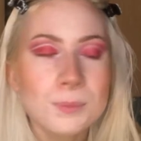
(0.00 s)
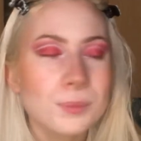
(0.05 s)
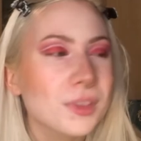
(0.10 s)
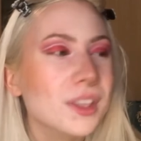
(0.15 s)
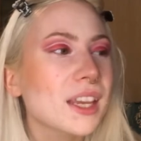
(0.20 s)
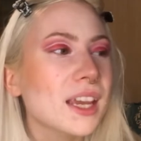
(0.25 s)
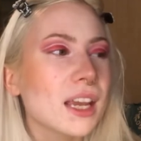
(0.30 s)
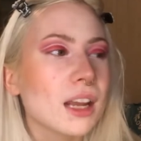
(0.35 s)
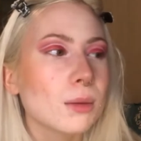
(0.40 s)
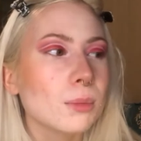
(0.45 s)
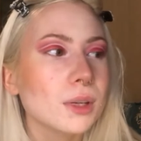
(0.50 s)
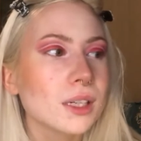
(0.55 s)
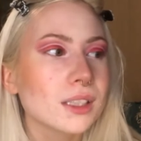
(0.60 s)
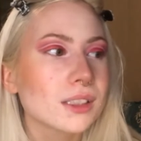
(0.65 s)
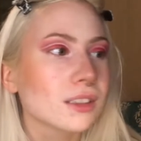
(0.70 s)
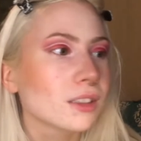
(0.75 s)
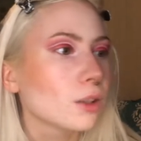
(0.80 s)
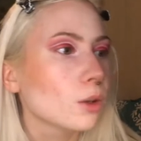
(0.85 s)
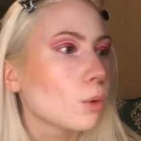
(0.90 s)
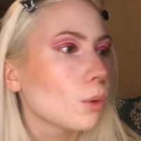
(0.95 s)
the camera
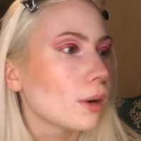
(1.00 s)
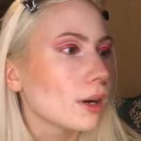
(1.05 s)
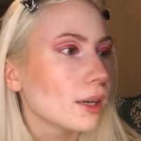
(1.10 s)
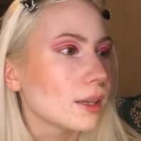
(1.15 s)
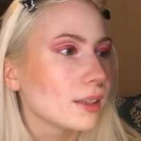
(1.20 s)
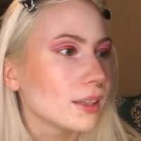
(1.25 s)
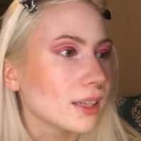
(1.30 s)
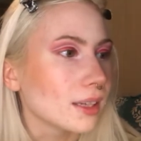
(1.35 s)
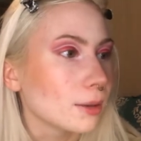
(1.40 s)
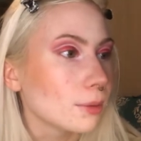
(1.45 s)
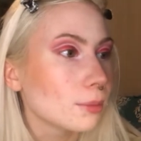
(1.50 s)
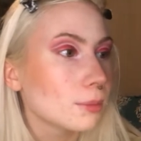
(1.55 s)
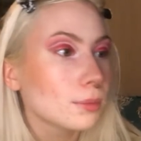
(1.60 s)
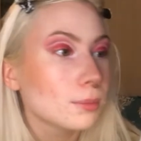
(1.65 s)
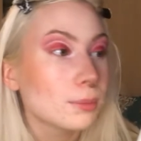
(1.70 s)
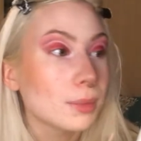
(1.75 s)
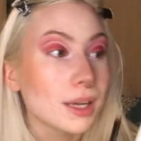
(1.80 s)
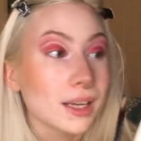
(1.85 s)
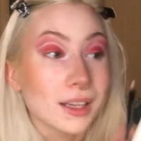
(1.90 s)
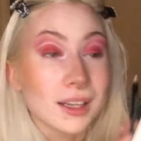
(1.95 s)
isn't quite like
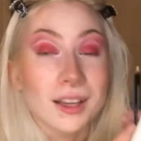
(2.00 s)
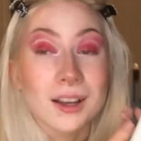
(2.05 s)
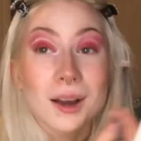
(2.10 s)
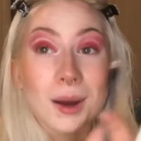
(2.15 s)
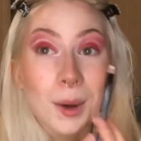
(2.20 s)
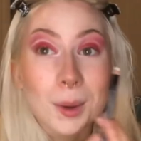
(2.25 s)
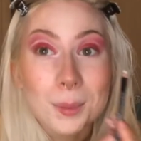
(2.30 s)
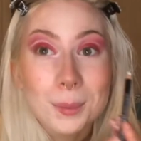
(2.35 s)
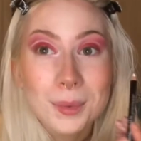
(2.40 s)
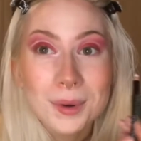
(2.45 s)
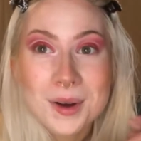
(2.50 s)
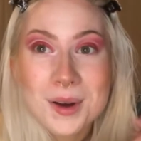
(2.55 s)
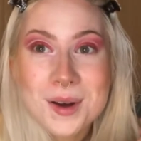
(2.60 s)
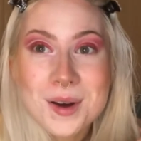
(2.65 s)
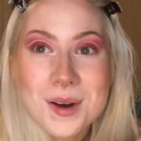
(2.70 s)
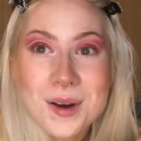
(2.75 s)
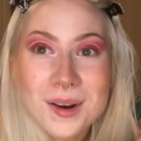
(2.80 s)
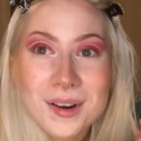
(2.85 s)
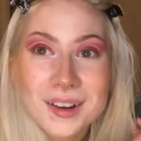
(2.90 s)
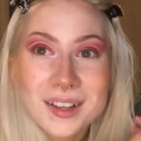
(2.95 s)
picking up
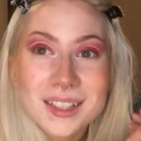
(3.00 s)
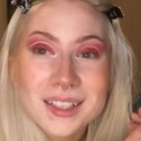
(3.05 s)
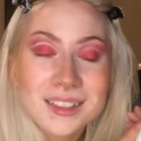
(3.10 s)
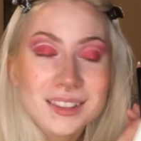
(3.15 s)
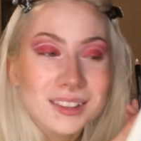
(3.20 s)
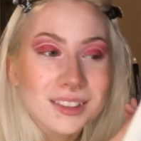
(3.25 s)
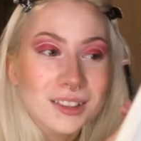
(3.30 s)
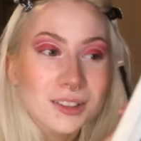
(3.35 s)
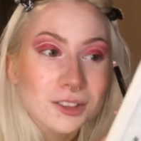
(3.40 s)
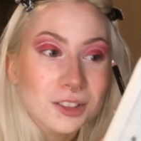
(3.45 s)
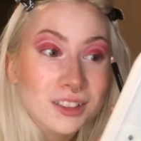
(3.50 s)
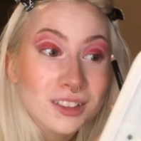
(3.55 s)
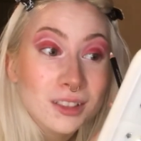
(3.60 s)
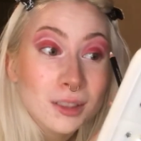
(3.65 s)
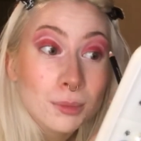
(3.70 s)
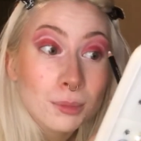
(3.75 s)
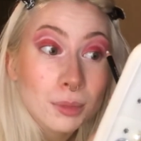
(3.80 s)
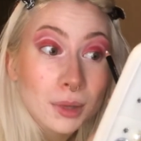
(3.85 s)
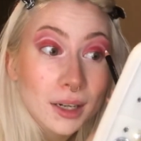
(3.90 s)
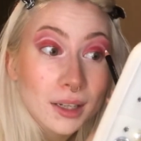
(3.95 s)
on it. So just
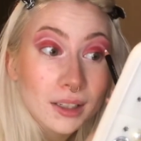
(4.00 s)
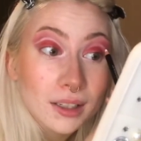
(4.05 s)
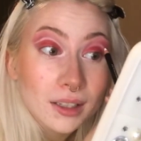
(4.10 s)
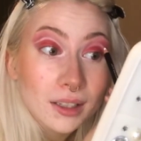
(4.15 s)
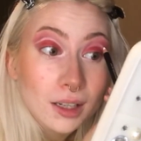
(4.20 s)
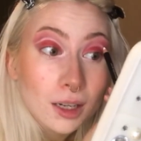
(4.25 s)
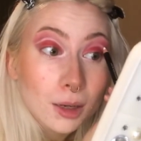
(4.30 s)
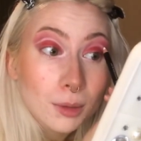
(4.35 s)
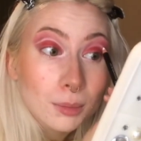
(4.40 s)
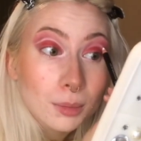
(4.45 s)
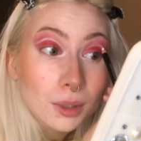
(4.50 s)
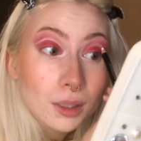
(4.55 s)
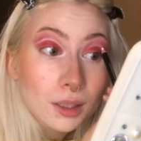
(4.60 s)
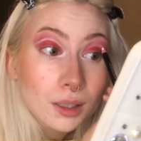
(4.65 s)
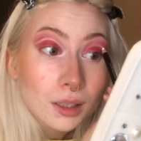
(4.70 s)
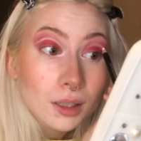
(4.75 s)
to brighten it up,